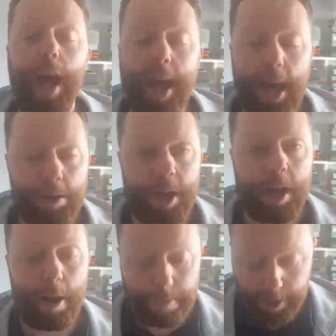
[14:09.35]
8 out of
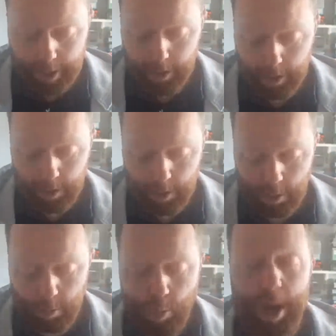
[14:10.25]
10. I think
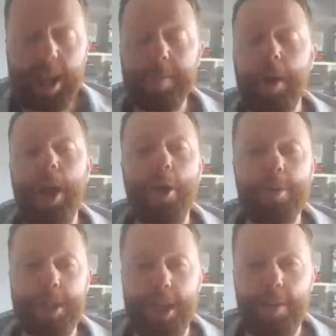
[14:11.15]
rating my
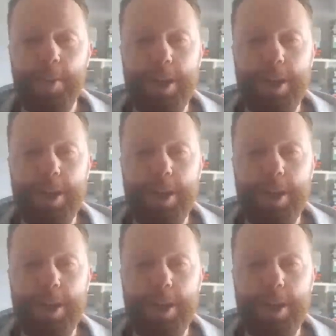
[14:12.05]
own team,